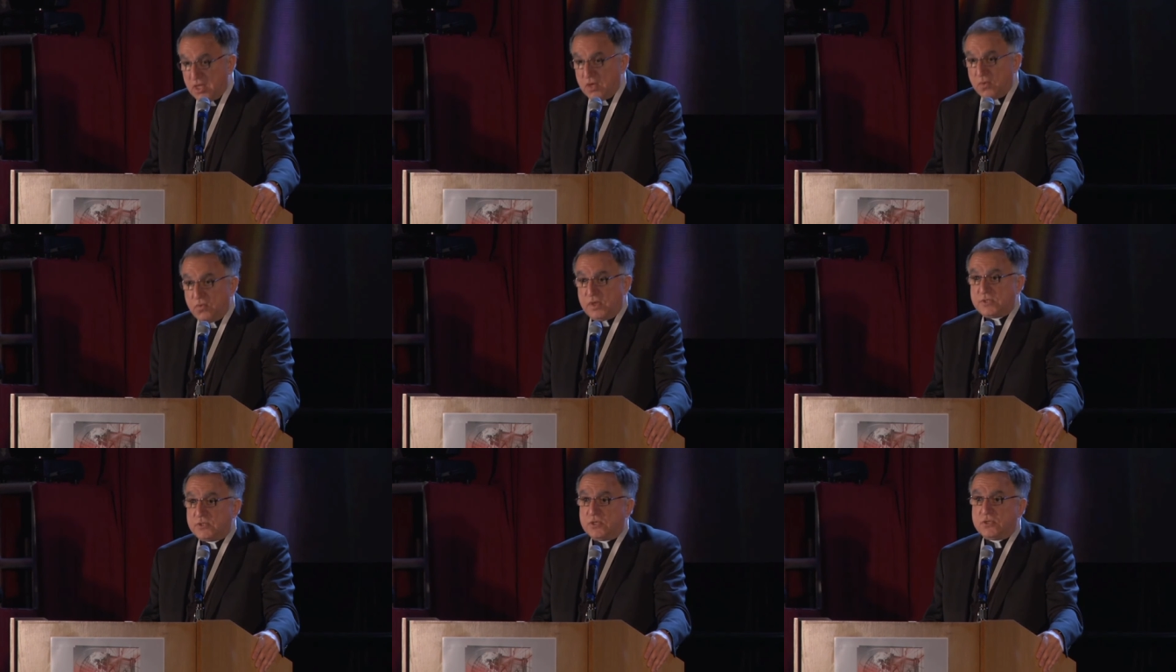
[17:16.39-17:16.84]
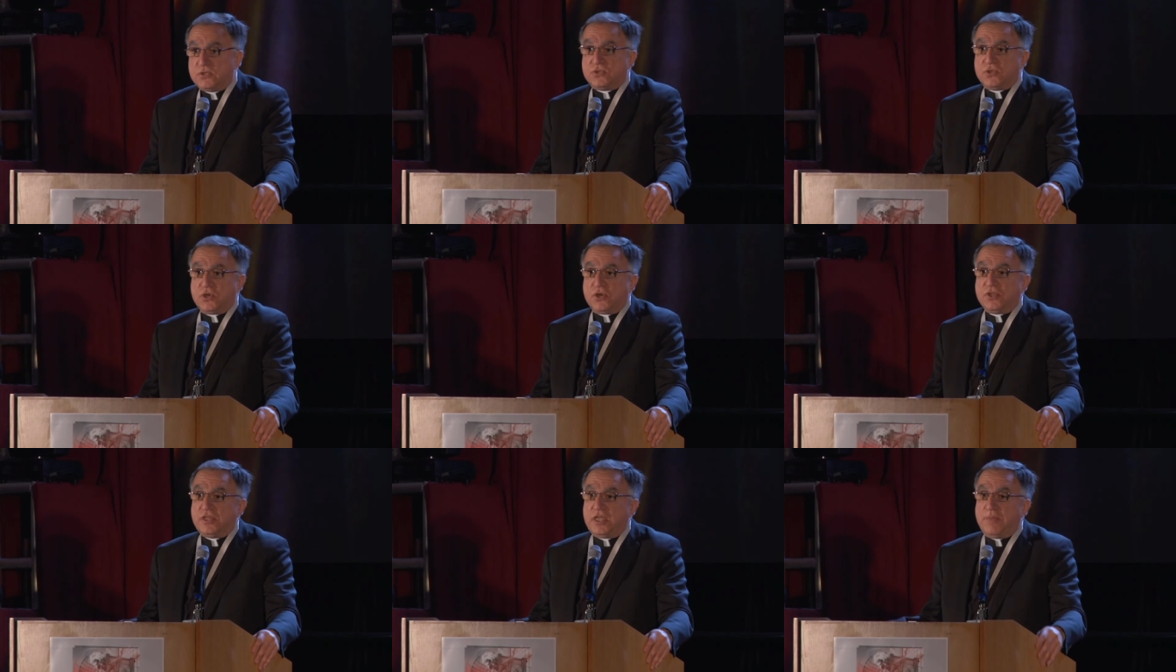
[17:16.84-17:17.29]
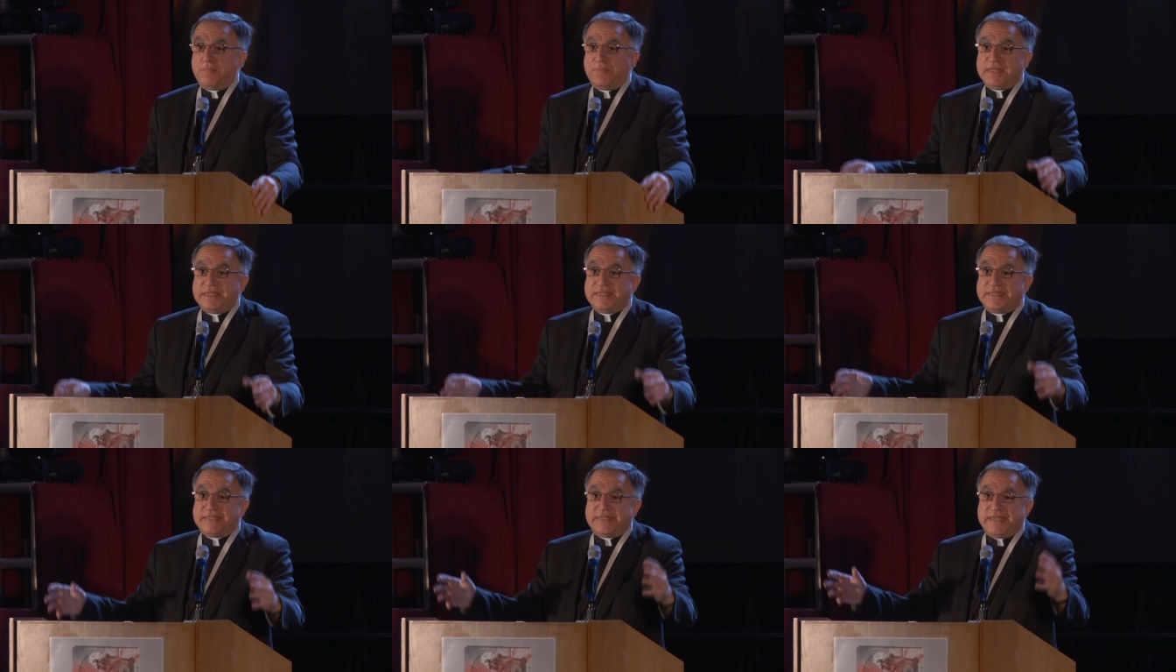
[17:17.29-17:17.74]
which has certainly
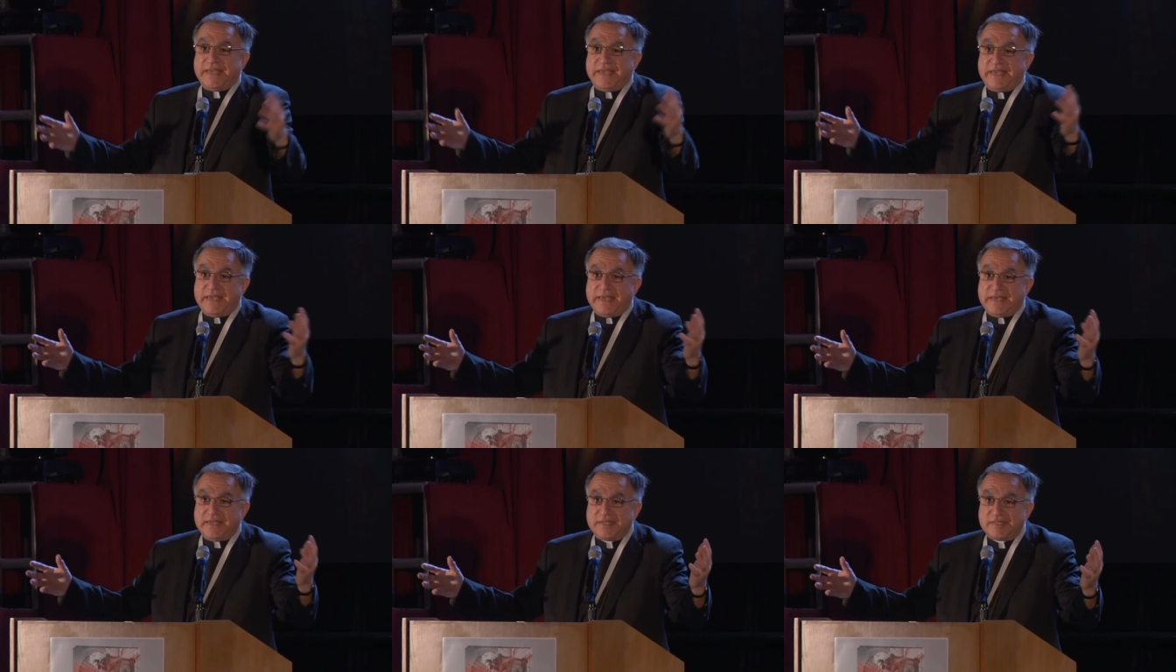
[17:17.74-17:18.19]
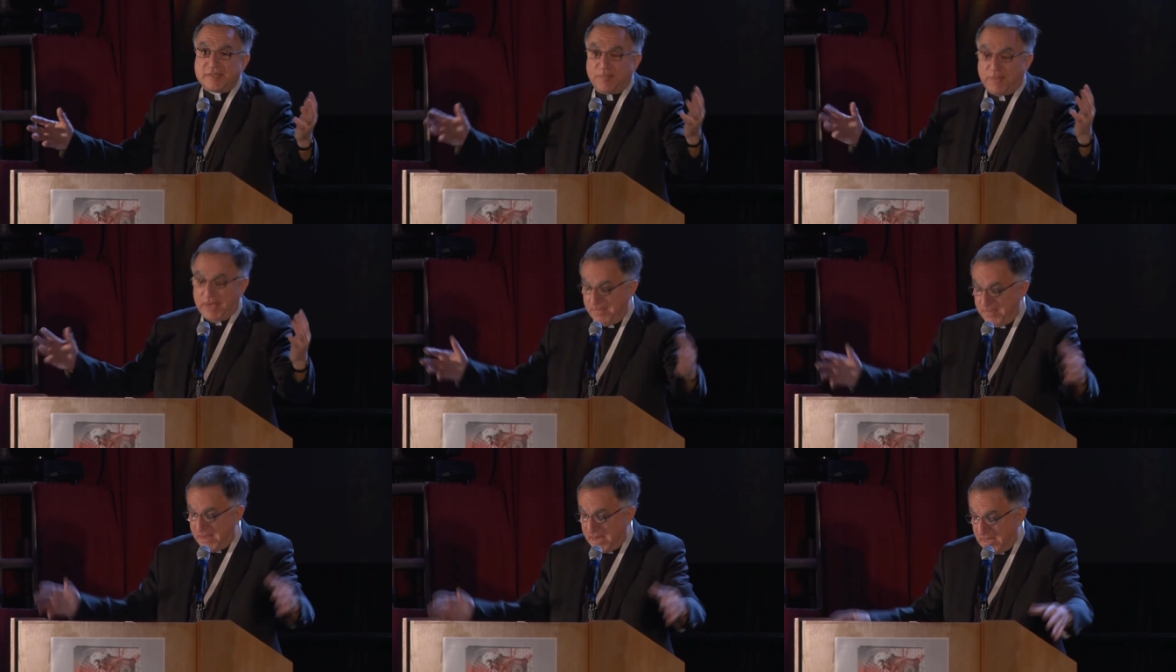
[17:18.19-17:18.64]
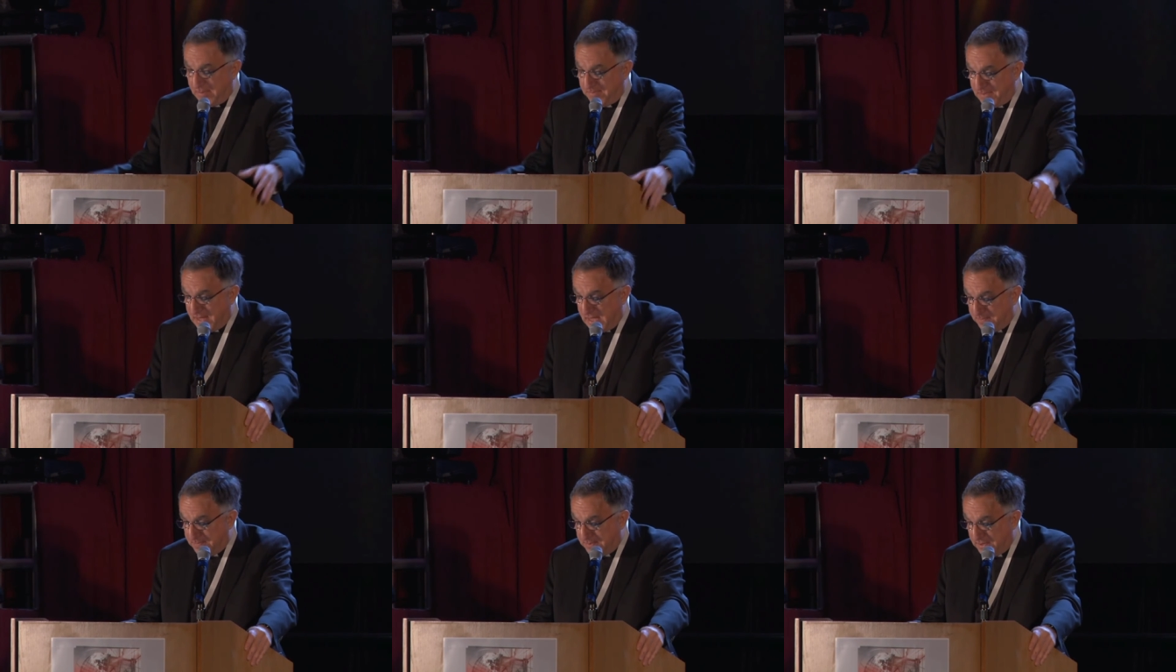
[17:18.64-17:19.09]
been seized by many
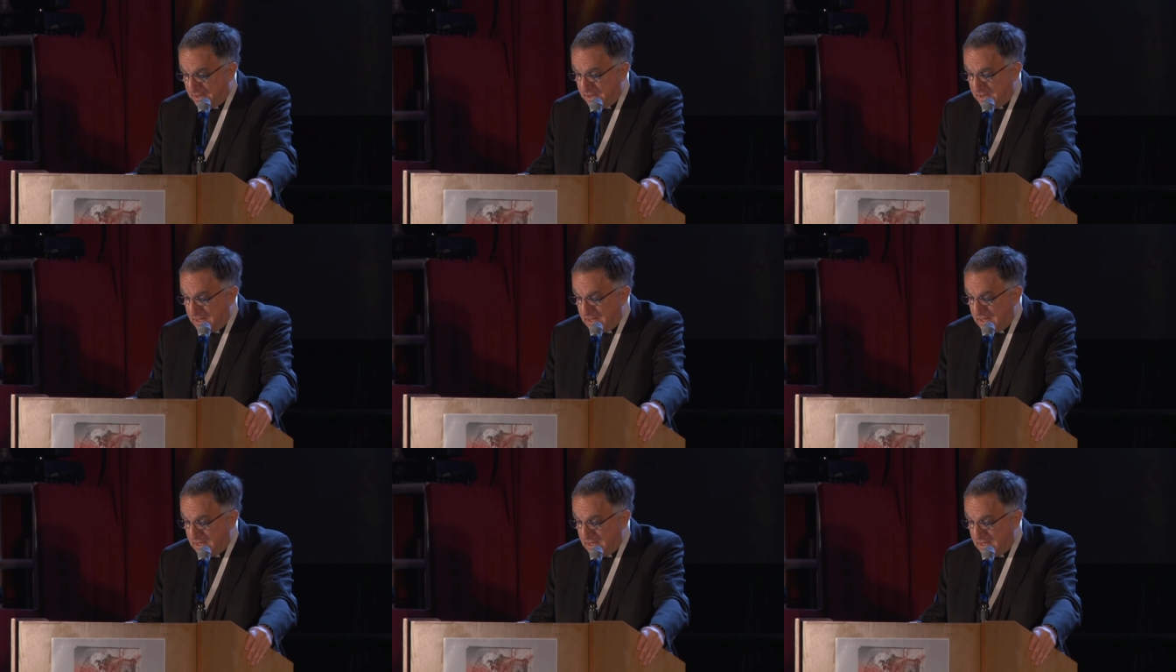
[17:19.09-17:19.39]
people,